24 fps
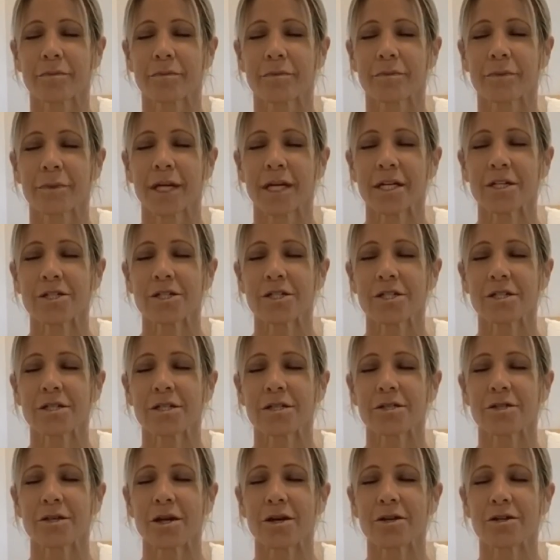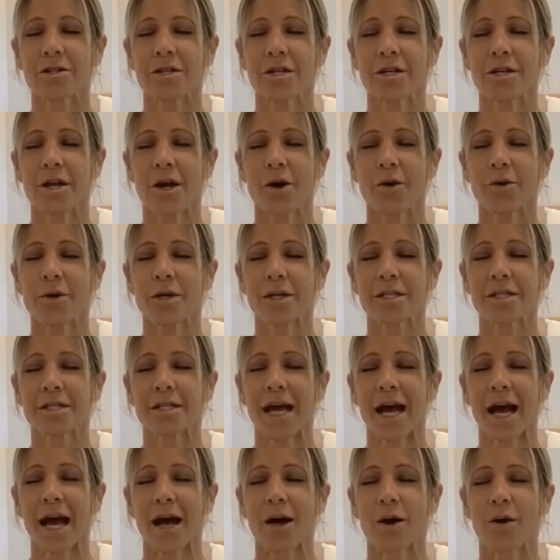And just start to notice
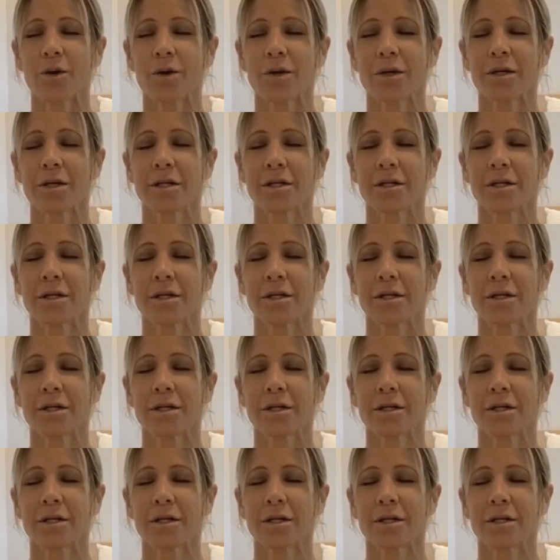how